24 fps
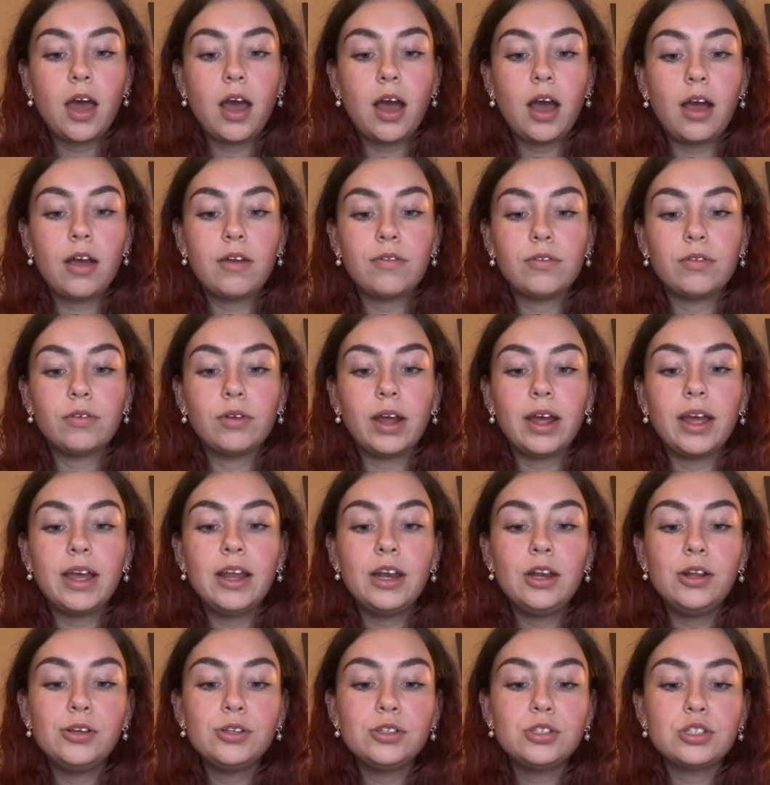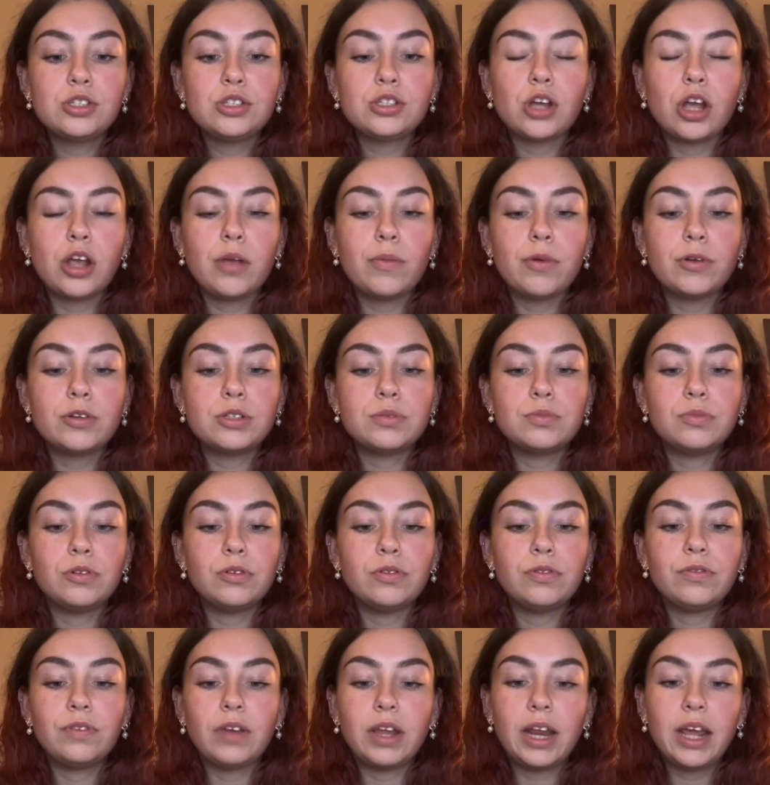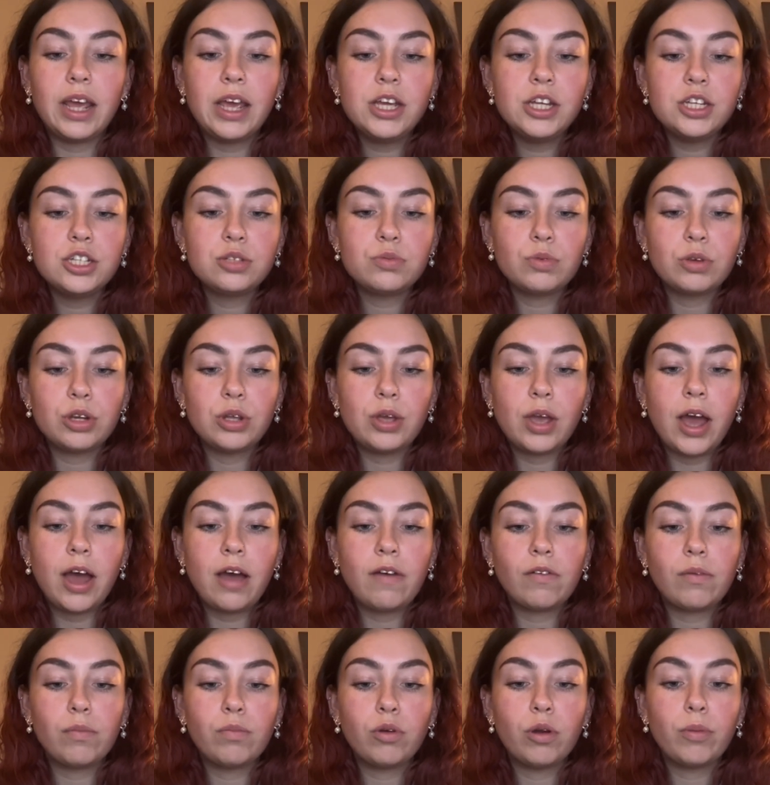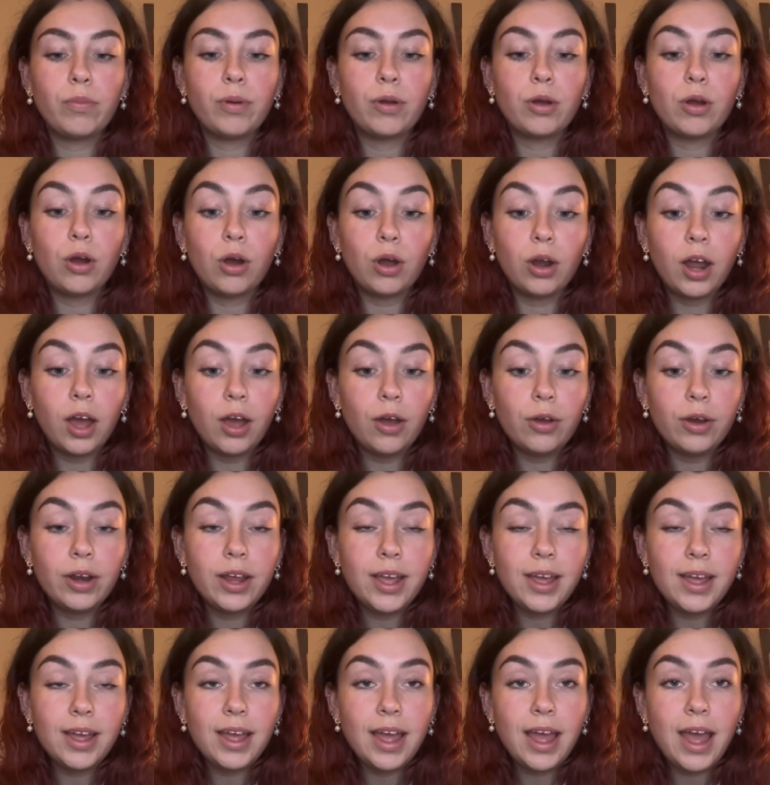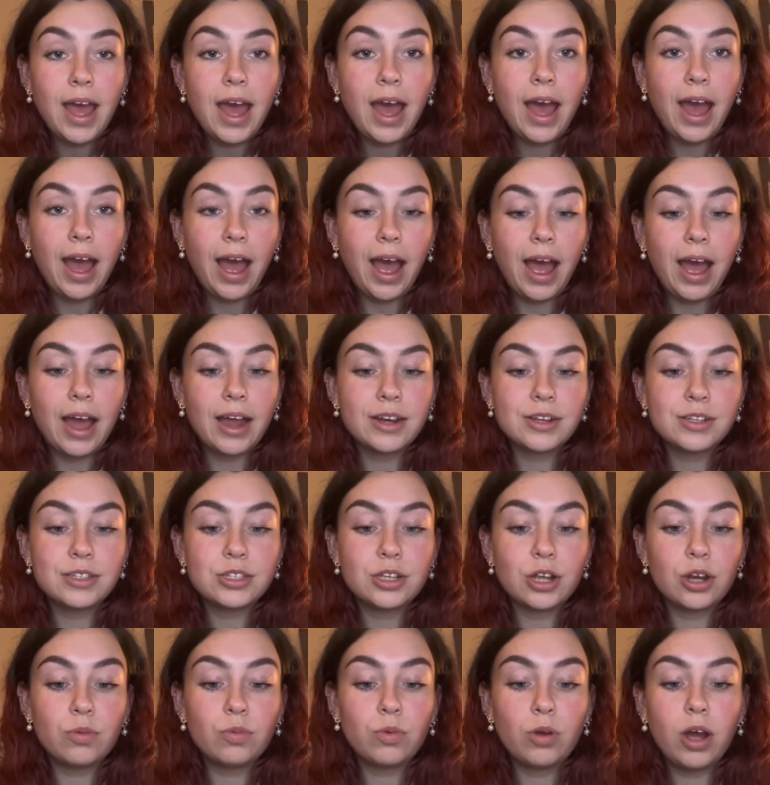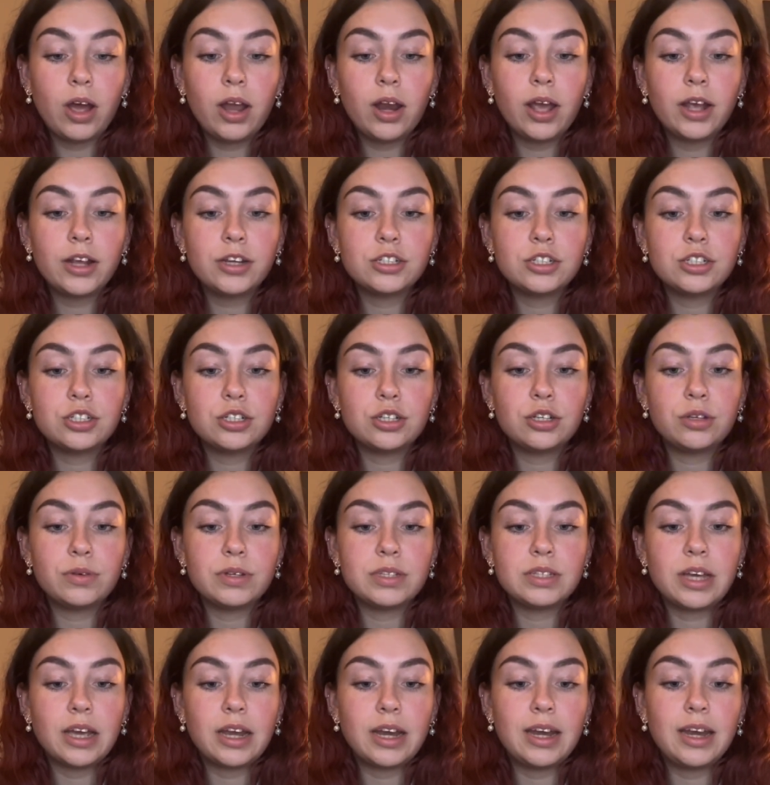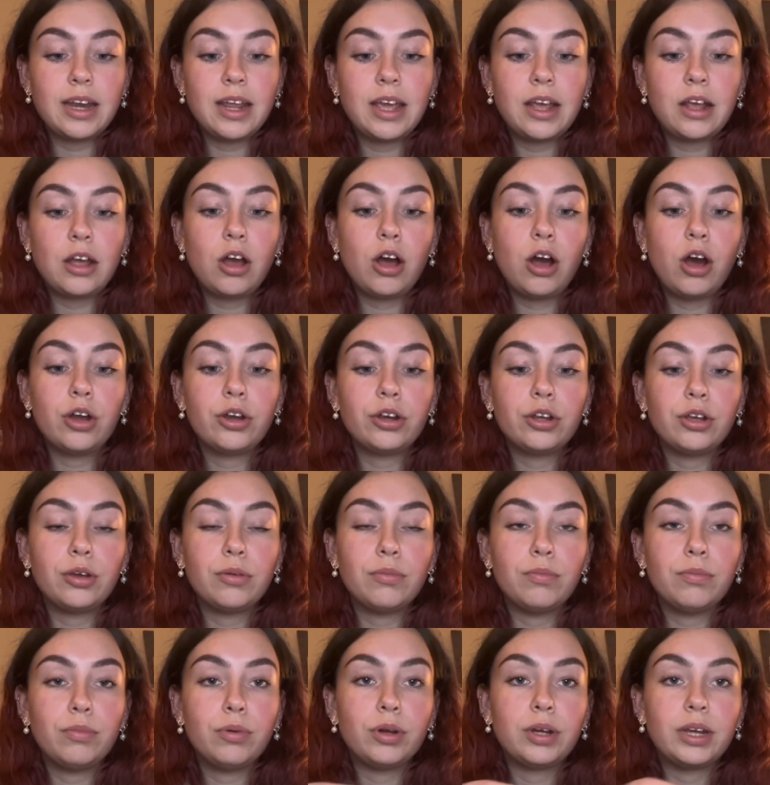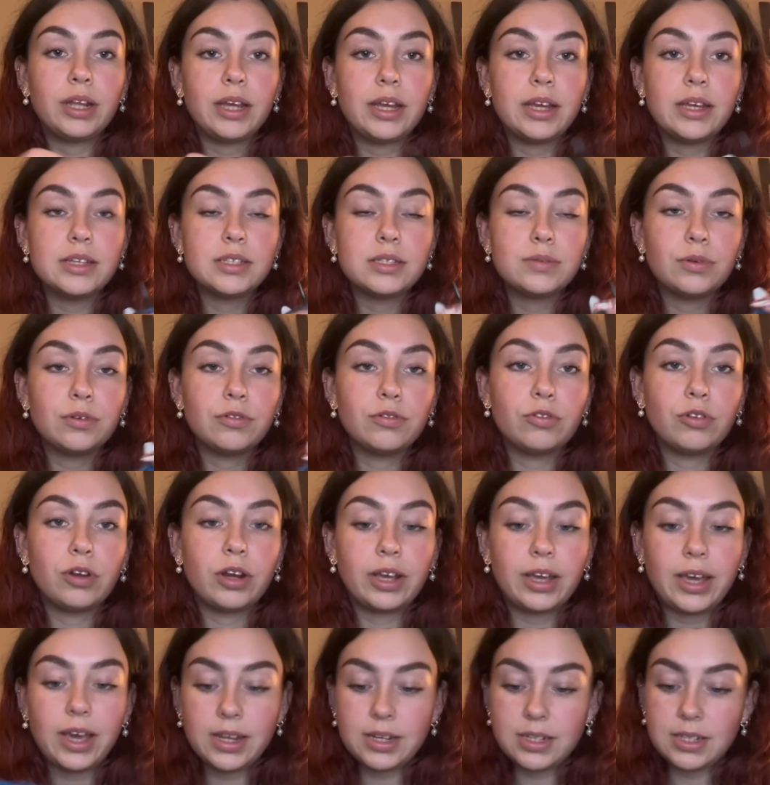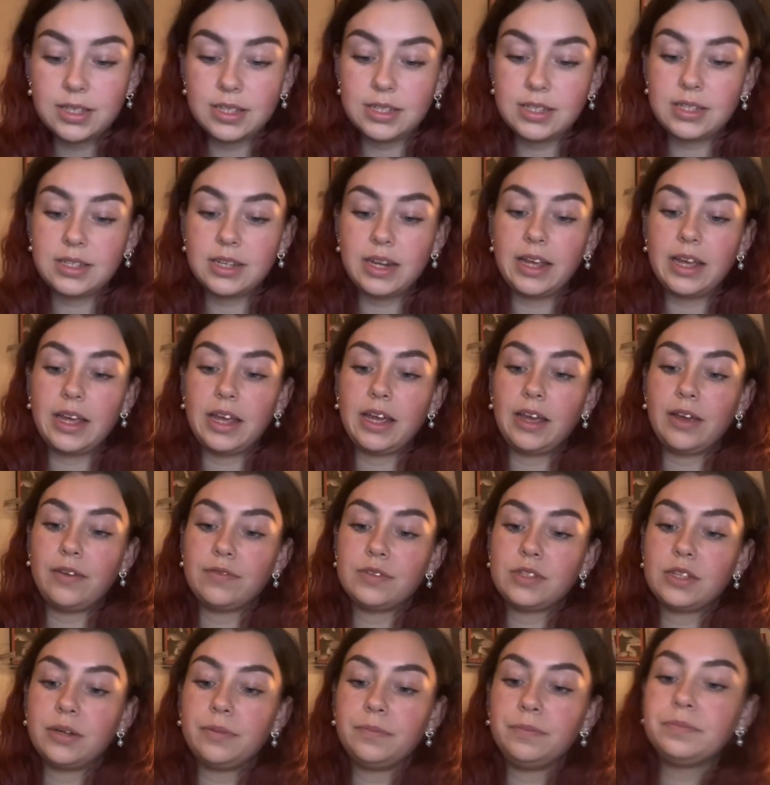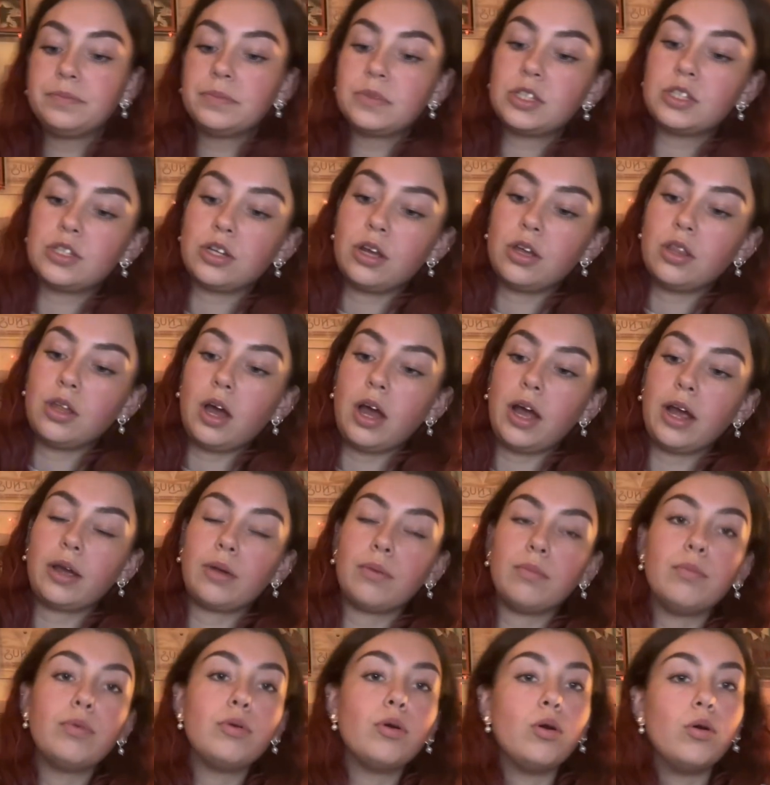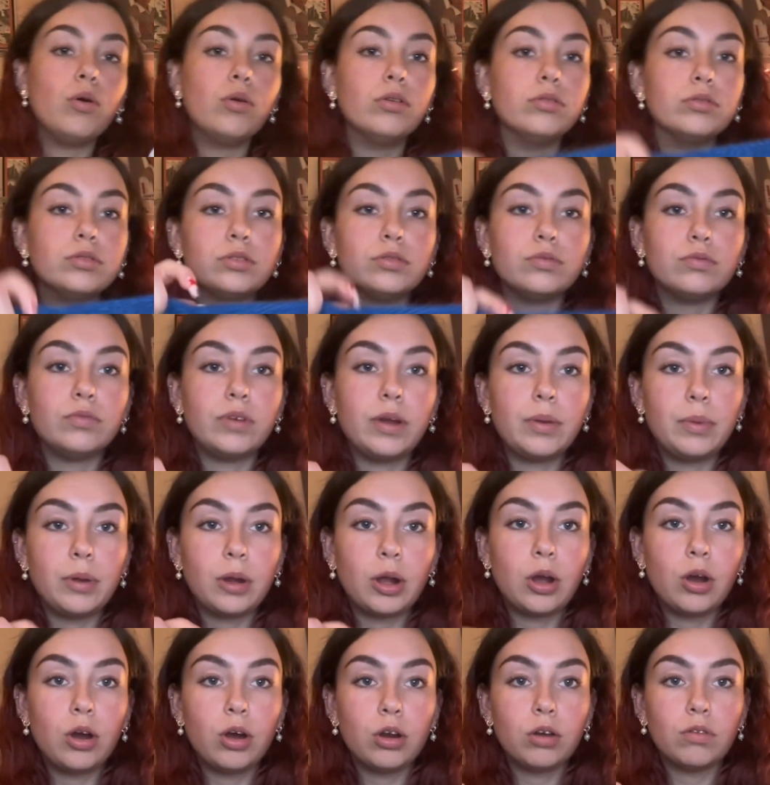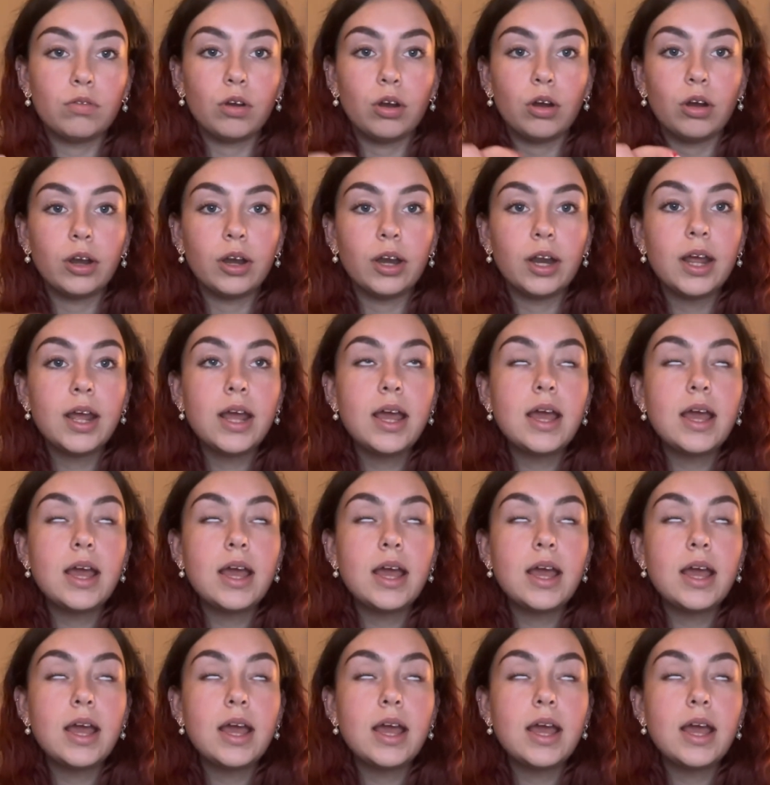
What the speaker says: I feel like it looks so much more finished when you have a proper collar on it. And so what I like to do is I knit cardigan bodies before I get to the sleeves so that I can put all of the ribbon collar on.